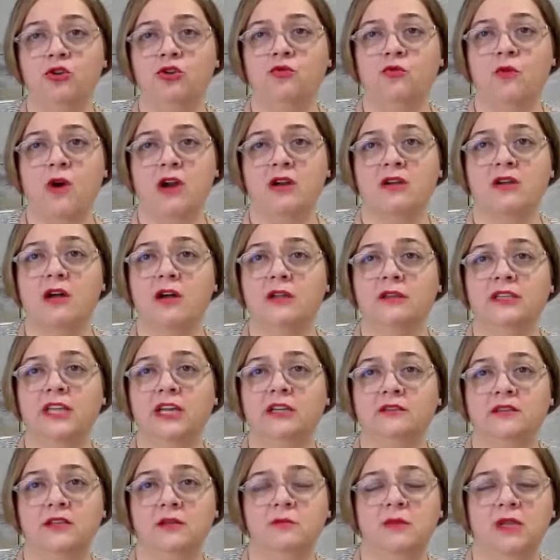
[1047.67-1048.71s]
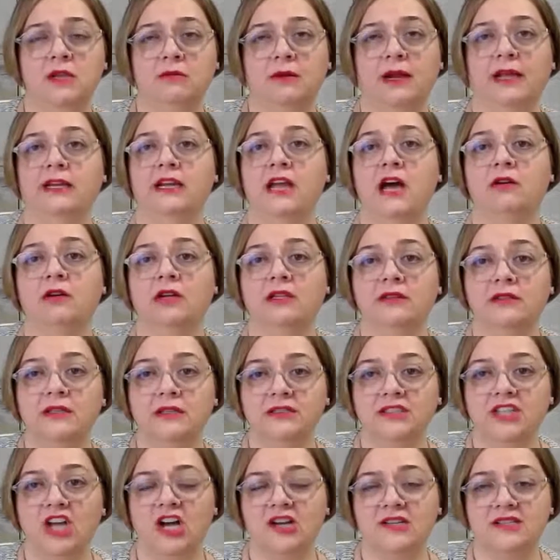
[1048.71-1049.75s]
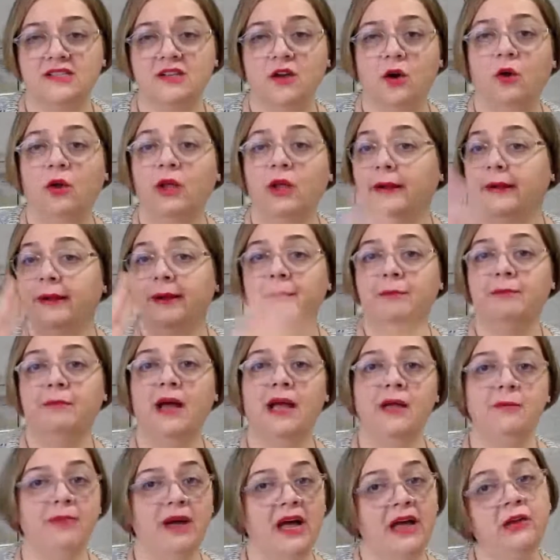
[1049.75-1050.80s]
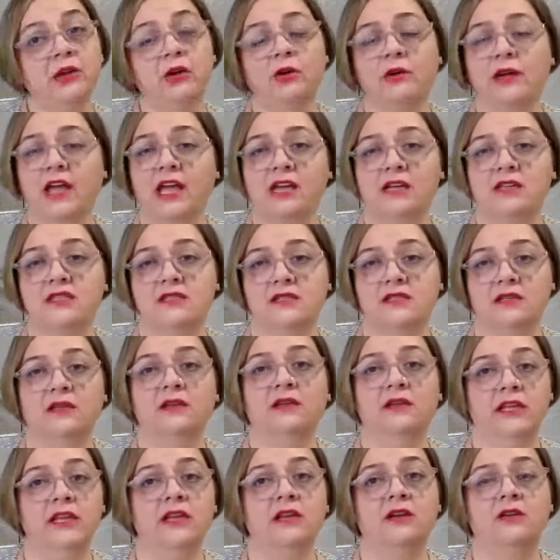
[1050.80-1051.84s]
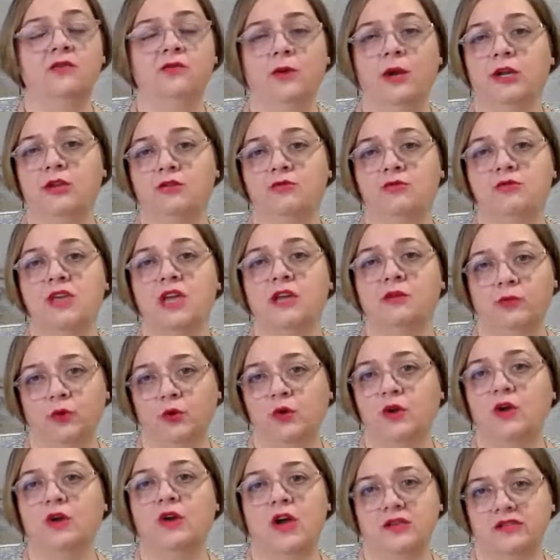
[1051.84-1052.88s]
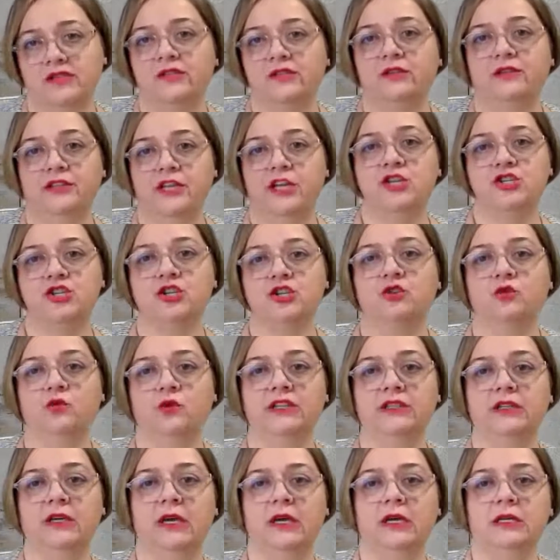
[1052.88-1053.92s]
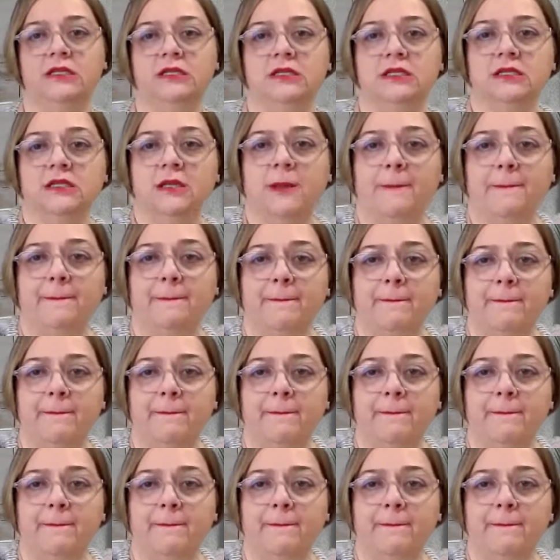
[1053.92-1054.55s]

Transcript: You are contacting me right now on TikTok, so my bio has a link where you can book a consultation with us.